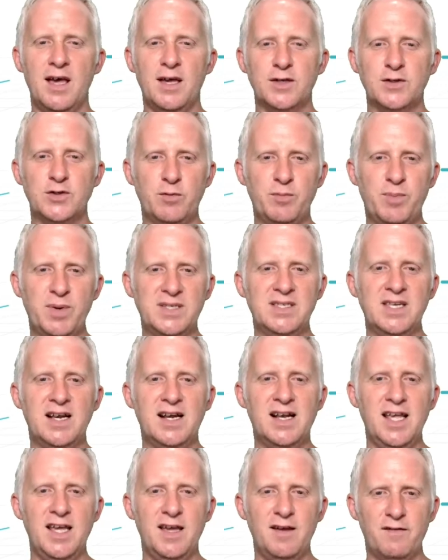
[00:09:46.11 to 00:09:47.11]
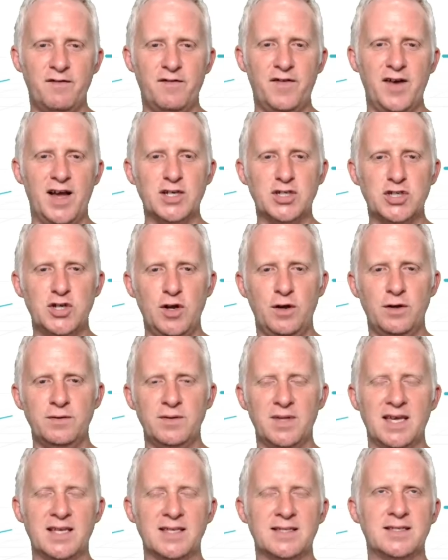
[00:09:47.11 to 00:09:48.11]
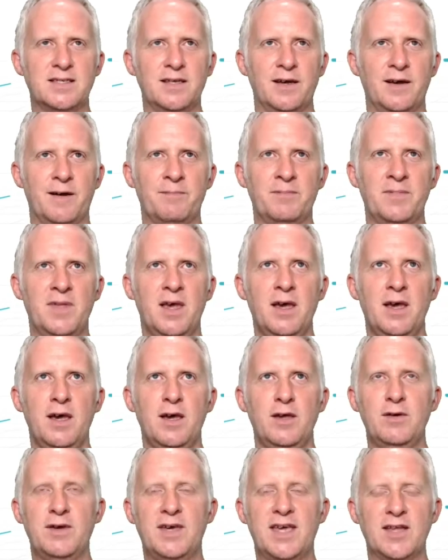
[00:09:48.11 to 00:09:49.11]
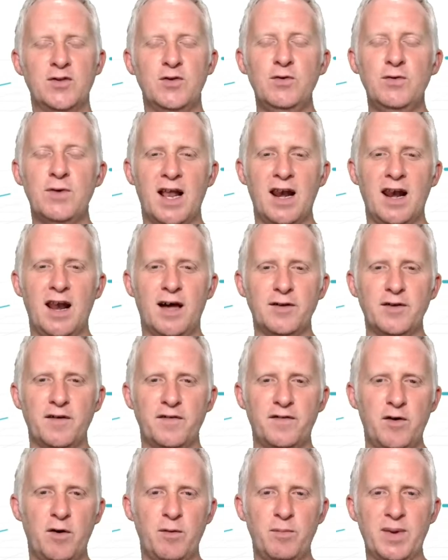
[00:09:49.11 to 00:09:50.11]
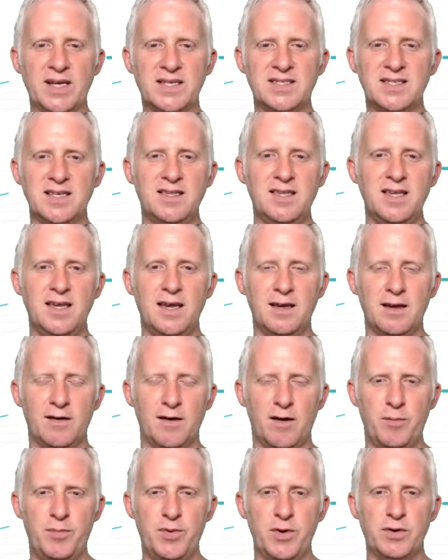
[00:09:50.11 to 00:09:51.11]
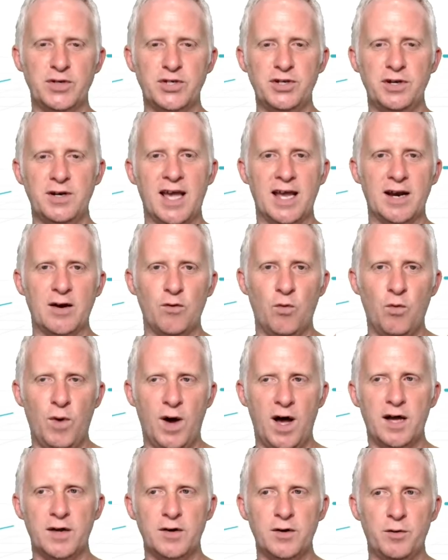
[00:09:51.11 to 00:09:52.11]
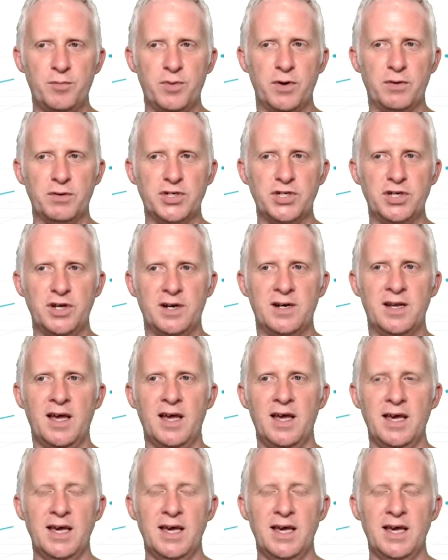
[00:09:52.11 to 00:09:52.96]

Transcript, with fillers: So basically, Flash Loan, it's you can do a lot of complexity operation and one operation.